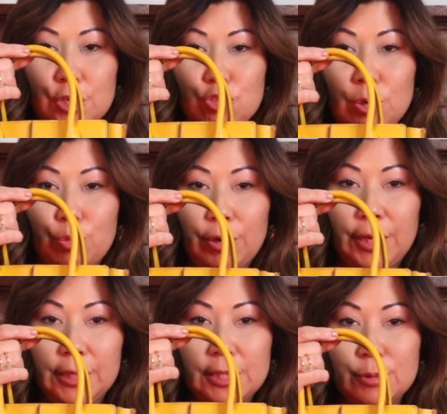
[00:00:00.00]
luxury
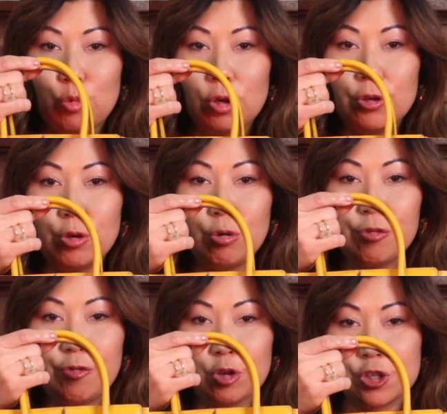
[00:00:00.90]
brand is more known
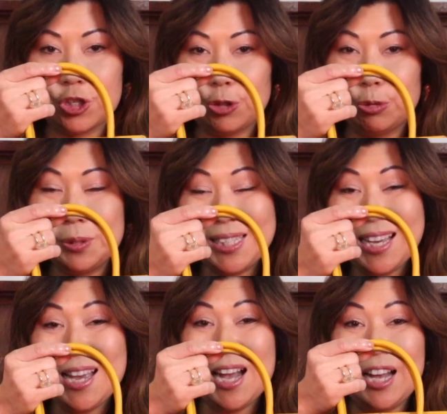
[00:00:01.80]
for shoes
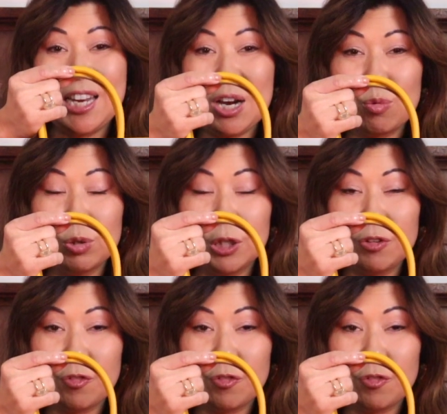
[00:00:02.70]
and not really